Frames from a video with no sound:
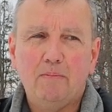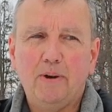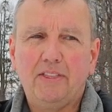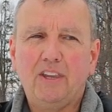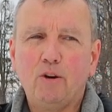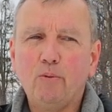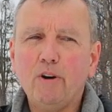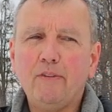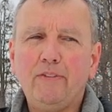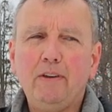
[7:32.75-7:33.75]
but there
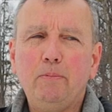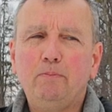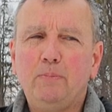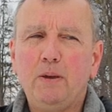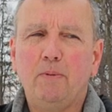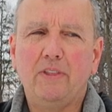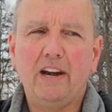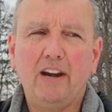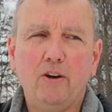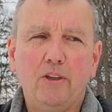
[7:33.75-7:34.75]
were a few people
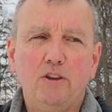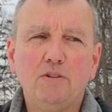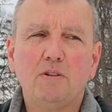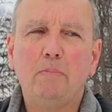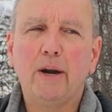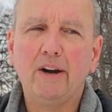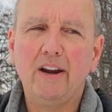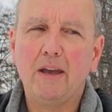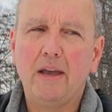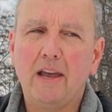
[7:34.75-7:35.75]
that I know that used to
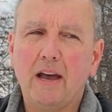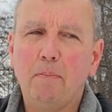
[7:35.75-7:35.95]
bury a,